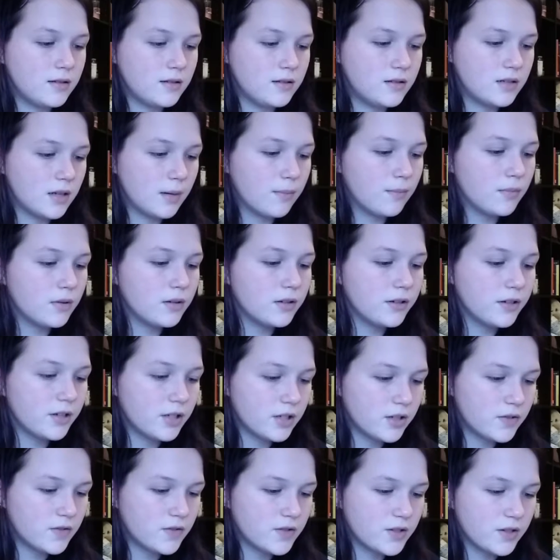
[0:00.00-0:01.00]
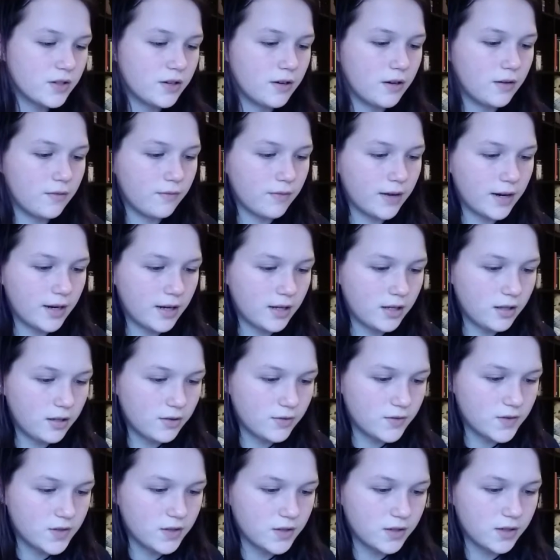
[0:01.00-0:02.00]
Tumblr user and Reddit
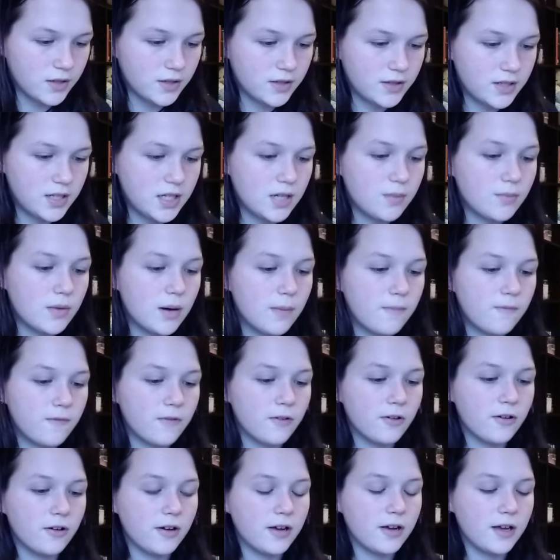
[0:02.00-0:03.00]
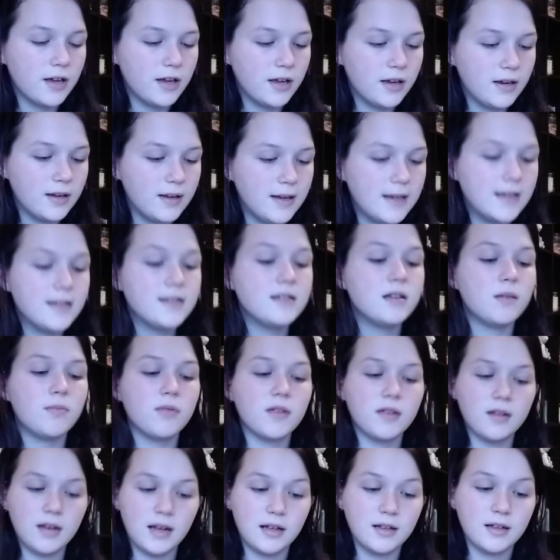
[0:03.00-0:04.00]
user team up for an in-depth
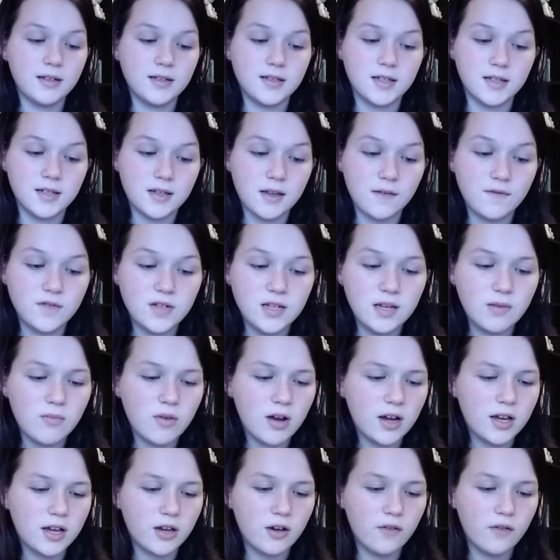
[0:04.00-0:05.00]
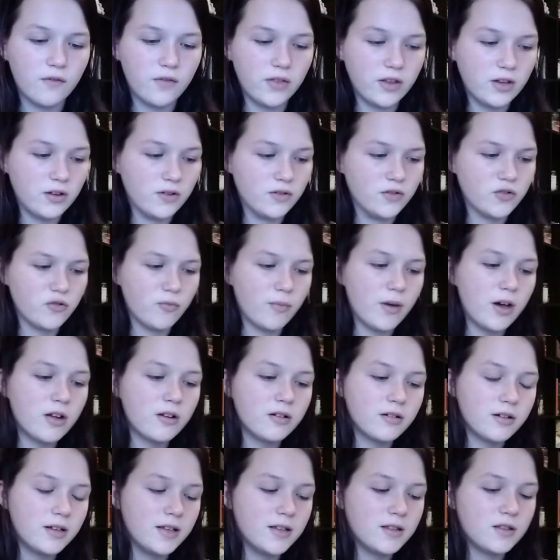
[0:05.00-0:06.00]
analysis of Team Rocket over the years.
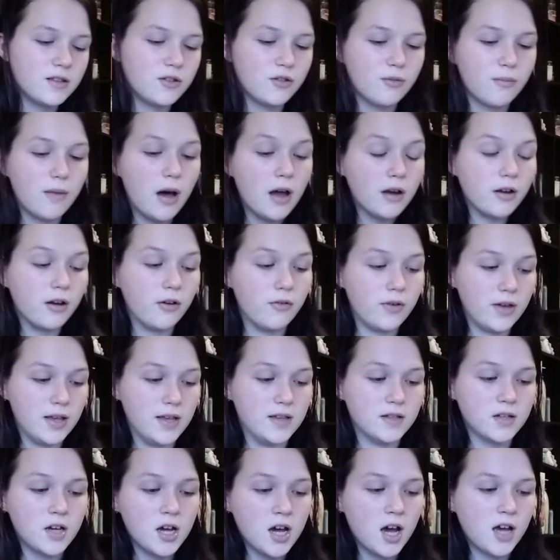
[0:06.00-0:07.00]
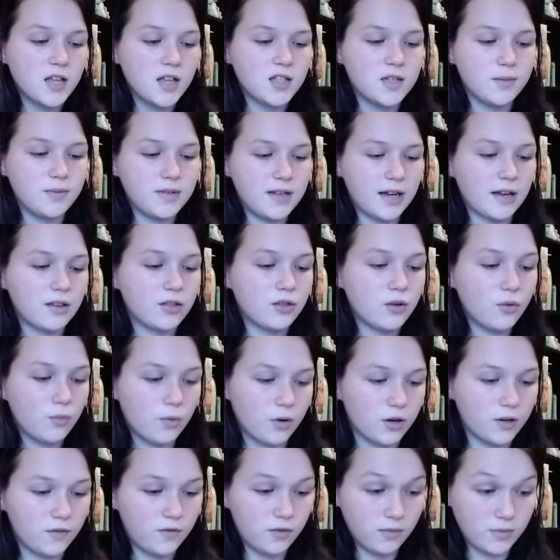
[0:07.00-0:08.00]
Their motto is to protect the
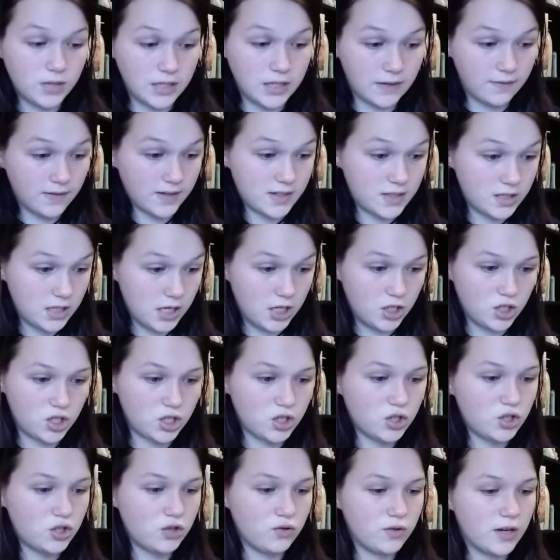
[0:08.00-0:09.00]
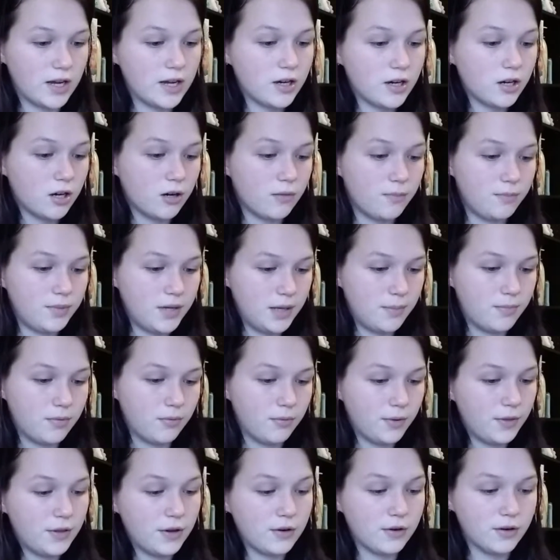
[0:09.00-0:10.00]
world from devastation, to unite our people
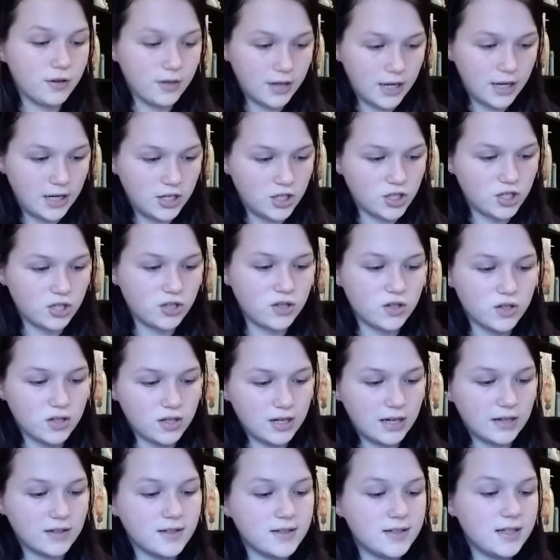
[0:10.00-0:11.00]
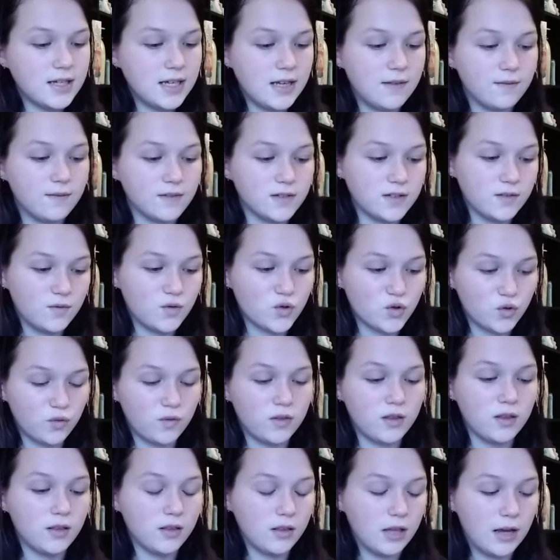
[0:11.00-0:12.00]
within our nation, to denounce the evils of
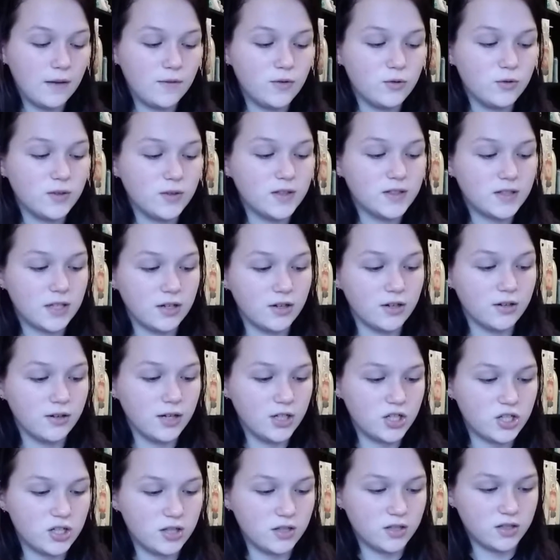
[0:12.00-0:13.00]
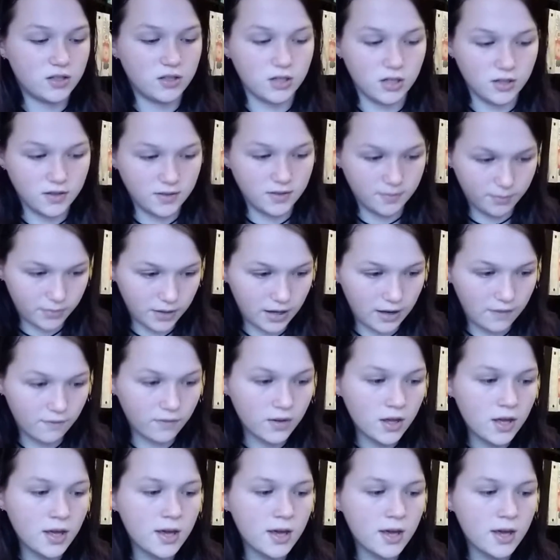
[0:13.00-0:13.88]
truth and love, to extend our reach to the stars above.